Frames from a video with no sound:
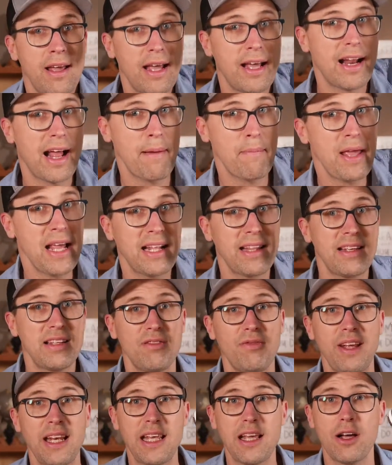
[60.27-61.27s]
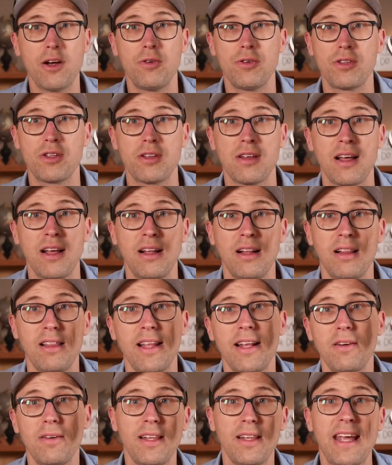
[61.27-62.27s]
And I make these videos
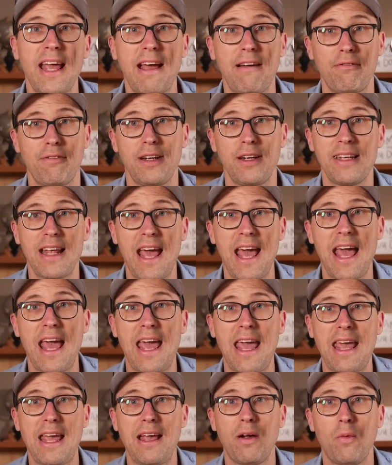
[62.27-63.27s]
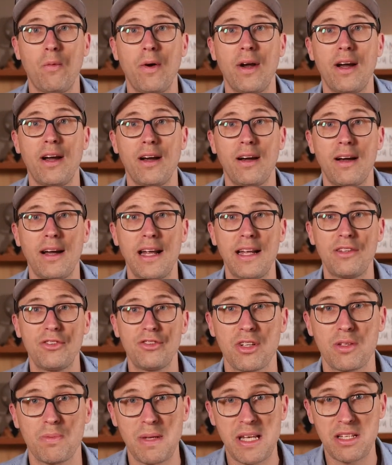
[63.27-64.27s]
literally every day where it's
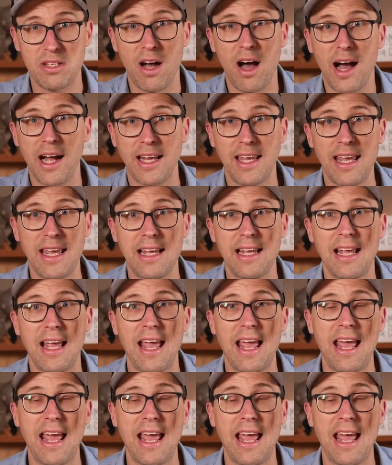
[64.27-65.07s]
me talking,